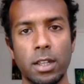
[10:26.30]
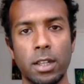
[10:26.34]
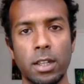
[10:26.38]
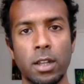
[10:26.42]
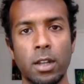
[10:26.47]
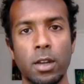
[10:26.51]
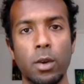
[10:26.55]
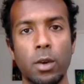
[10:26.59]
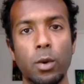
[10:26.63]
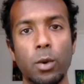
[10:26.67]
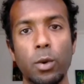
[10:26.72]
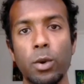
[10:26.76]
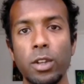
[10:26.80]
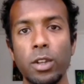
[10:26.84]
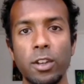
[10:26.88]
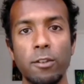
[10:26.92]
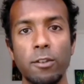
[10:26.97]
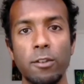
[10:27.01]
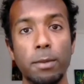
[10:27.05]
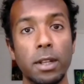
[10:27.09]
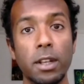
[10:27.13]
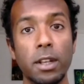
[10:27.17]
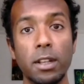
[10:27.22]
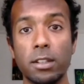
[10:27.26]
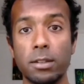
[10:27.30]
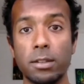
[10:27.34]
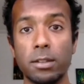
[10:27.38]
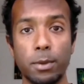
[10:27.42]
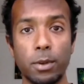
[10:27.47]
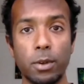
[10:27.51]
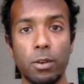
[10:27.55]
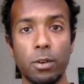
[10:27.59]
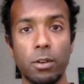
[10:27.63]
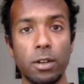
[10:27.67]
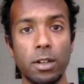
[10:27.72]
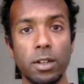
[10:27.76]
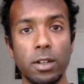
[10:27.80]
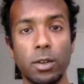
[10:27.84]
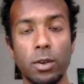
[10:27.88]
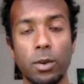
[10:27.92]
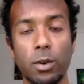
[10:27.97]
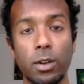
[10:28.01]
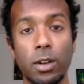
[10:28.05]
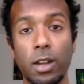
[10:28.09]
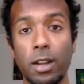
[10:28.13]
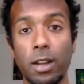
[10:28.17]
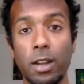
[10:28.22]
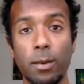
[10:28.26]
Or you've been exploring your
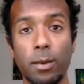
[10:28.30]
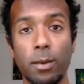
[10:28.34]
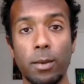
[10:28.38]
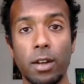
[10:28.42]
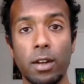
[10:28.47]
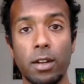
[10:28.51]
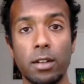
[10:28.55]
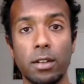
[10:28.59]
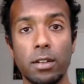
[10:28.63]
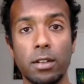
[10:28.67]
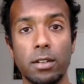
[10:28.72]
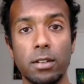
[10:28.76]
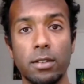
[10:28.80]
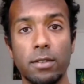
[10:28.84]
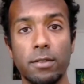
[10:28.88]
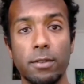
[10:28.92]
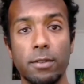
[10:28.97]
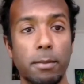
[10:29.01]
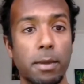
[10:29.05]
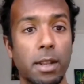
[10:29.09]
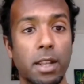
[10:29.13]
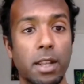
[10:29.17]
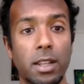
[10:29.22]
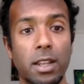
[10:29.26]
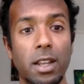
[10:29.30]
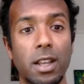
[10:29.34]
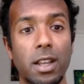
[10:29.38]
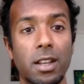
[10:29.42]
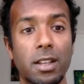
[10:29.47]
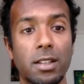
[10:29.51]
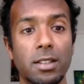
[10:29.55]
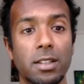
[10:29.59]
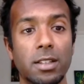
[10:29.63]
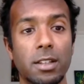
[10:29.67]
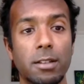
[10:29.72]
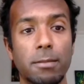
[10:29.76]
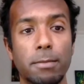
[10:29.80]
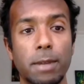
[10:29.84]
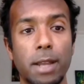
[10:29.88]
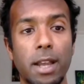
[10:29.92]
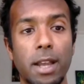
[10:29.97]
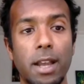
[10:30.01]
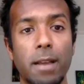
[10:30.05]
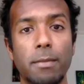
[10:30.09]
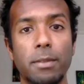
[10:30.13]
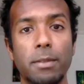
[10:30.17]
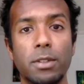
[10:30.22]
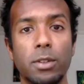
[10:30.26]
light work for many years, and
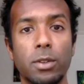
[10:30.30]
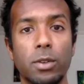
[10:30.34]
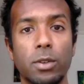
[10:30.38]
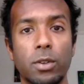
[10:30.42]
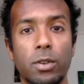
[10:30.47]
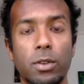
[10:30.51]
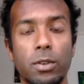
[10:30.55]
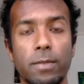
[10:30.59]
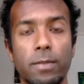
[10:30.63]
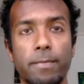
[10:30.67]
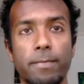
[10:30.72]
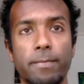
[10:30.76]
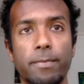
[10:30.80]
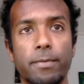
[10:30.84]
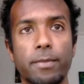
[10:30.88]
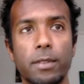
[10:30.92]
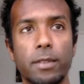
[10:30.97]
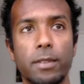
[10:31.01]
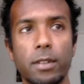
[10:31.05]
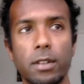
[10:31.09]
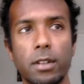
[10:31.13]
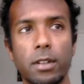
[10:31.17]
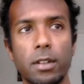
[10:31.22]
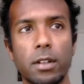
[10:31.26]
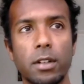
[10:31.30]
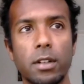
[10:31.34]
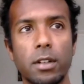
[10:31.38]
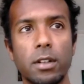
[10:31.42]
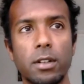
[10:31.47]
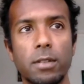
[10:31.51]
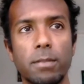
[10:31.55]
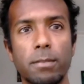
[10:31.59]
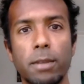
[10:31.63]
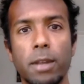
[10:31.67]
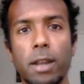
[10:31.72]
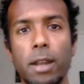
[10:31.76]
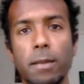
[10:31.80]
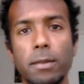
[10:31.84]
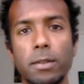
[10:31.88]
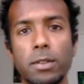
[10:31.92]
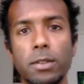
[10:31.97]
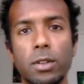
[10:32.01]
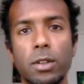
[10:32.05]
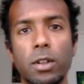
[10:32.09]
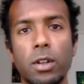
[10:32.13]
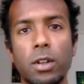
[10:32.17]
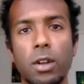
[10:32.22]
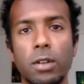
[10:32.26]
perhaps you're
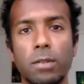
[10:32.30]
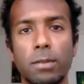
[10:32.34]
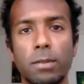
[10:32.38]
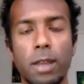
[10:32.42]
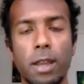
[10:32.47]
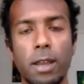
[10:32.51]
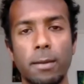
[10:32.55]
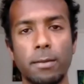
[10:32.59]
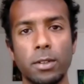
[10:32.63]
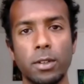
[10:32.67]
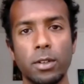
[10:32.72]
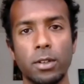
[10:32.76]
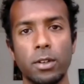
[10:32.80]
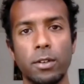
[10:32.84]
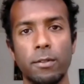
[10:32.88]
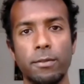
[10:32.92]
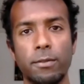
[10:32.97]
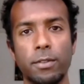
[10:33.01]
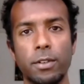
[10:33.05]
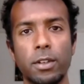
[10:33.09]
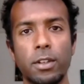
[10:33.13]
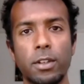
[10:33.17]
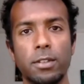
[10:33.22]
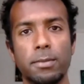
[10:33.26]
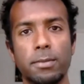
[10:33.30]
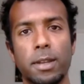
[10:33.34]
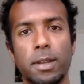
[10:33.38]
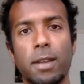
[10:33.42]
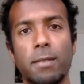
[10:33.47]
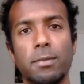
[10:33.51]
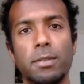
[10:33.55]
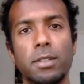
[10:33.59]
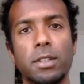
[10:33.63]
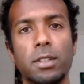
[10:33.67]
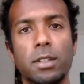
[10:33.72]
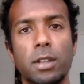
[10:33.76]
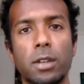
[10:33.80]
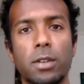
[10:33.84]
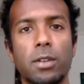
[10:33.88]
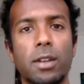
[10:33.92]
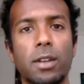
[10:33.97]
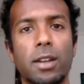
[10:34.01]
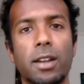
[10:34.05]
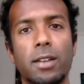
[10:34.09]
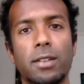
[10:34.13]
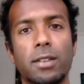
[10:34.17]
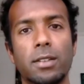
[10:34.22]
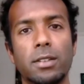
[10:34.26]
lost, perhaps you're confused, perhaps you don't know
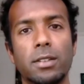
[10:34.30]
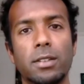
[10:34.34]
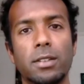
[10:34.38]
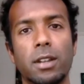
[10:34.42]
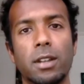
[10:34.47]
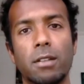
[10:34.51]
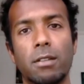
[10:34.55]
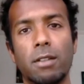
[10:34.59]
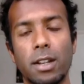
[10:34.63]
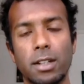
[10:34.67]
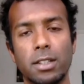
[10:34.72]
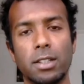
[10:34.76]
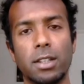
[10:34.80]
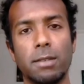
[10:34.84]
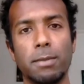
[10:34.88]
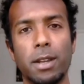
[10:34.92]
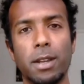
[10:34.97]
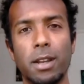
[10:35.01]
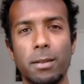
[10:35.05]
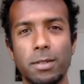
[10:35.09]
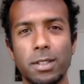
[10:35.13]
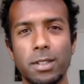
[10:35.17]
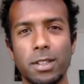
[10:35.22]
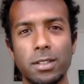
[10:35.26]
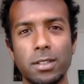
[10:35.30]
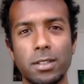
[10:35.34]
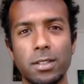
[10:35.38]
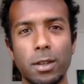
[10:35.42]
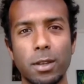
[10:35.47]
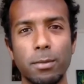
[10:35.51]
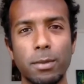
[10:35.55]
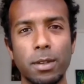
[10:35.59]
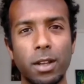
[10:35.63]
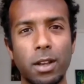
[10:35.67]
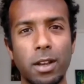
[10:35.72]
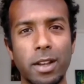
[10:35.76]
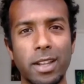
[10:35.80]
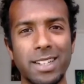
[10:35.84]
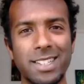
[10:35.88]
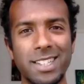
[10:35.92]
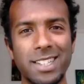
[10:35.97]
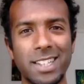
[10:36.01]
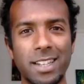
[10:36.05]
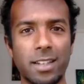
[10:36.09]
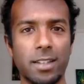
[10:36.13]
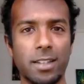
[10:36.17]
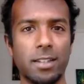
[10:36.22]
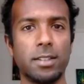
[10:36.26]
how to direct it, perhaps there's so many
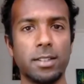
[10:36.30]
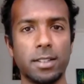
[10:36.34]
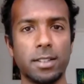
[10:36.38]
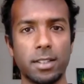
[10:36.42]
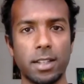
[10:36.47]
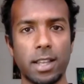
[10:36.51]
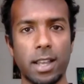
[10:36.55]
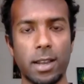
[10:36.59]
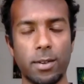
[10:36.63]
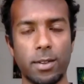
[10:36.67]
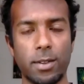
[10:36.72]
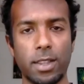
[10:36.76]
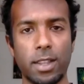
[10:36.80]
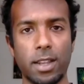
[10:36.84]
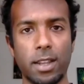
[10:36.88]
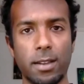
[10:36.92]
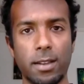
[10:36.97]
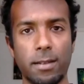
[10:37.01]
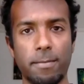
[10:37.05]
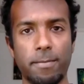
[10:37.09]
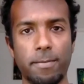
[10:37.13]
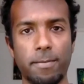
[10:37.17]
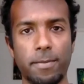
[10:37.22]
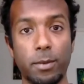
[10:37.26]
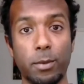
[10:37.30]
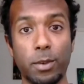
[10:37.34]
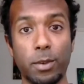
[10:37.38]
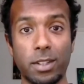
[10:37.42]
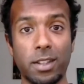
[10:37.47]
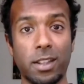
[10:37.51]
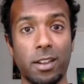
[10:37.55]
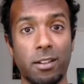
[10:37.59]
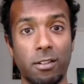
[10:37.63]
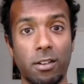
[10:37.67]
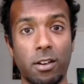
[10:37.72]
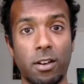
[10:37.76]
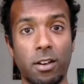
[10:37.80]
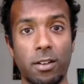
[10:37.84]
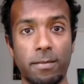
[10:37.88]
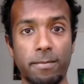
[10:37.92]
ideas out there, which there are,